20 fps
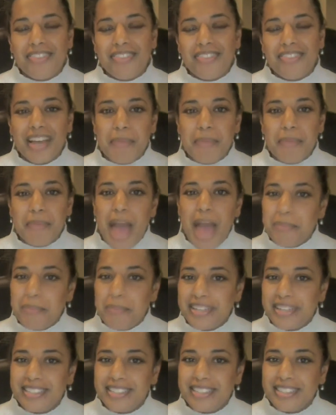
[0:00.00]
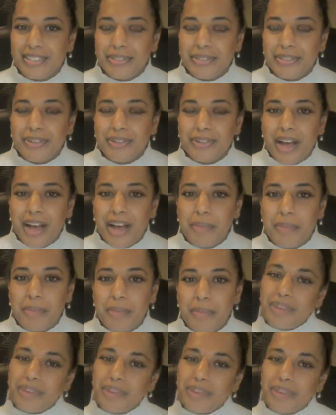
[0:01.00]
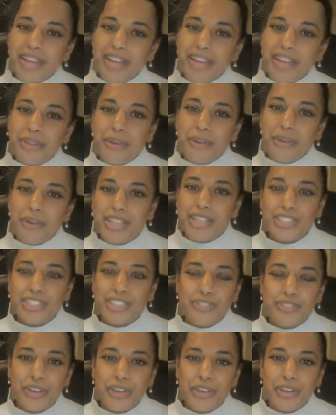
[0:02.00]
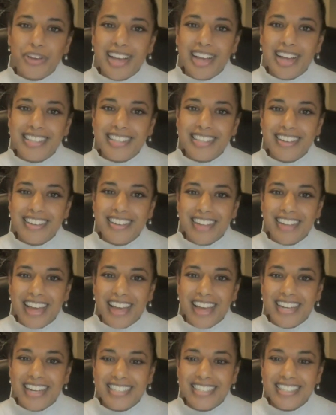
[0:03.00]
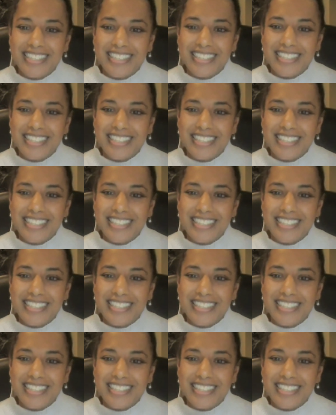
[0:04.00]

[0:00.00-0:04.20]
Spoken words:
I'm happy to answer any other questions for you guys online.